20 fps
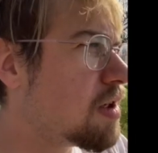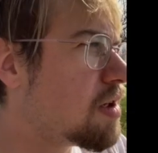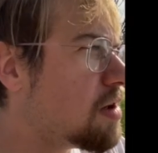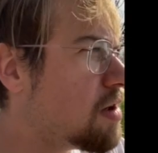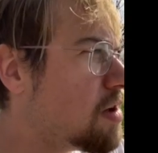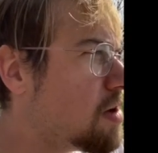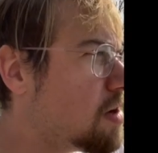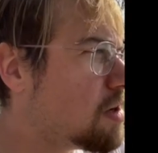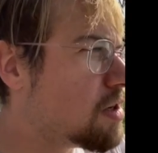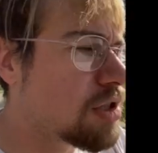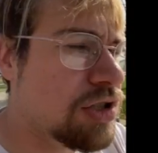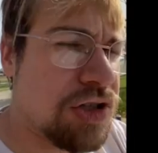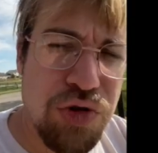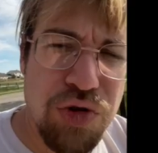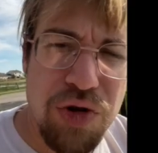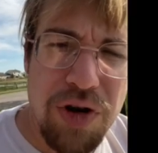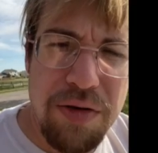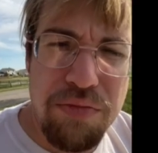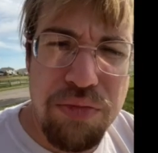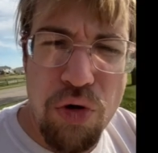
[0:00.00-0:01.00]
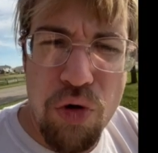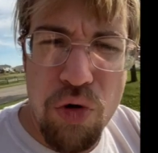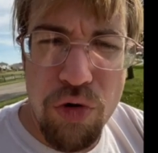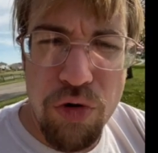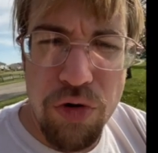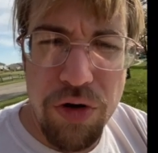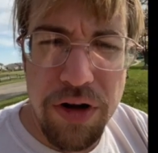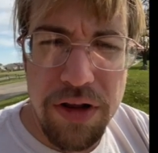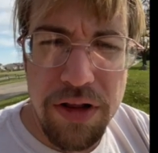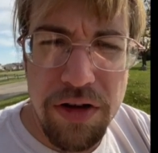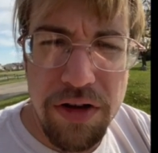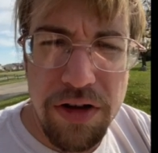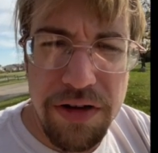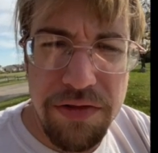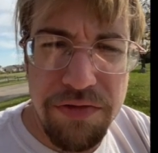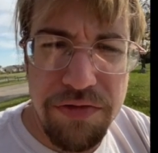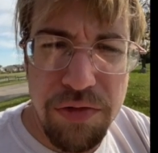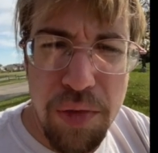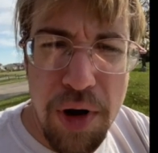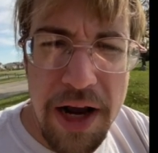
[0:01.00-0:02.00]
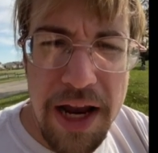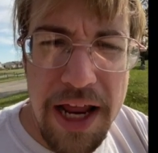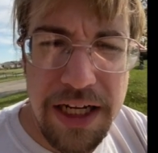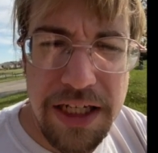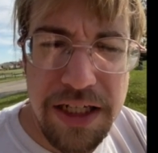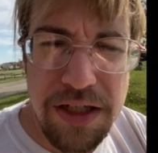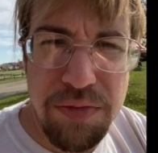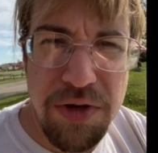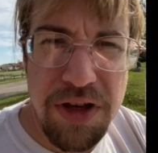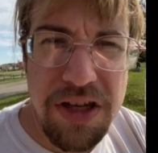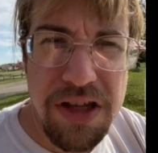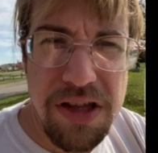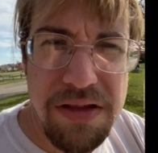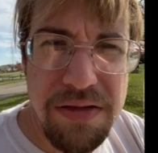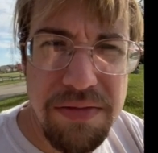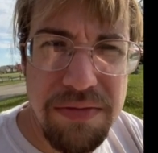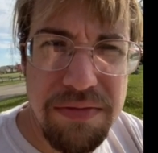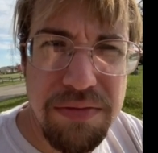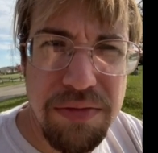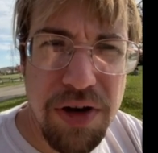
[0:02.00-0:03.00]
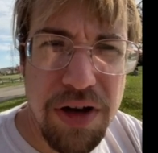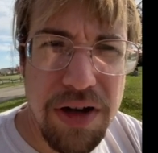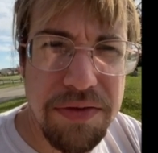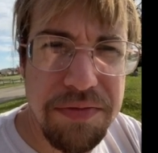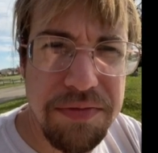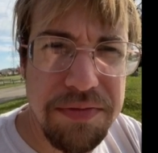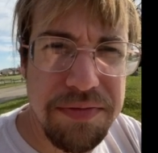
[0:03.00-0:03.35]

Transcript: uh, sure, I'm poor and looking for my next meal, but.